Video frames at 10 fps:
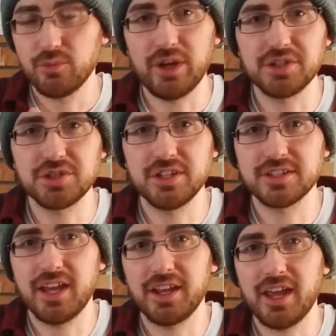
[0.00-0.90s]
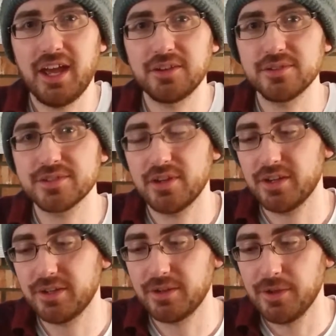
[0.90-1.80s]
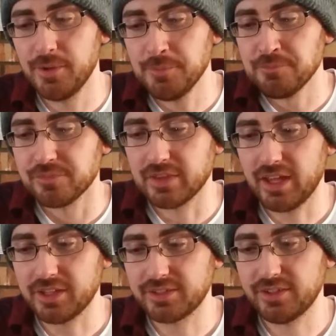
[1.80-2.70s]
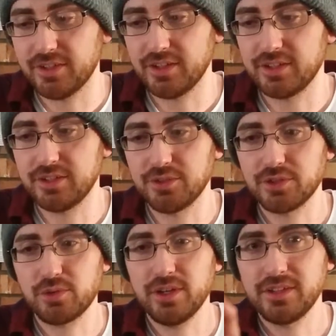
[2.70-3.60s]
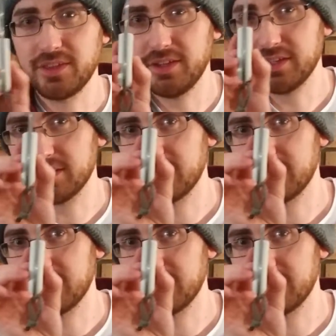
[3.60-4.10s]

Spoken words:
white G10 handles on it that, they're quite thick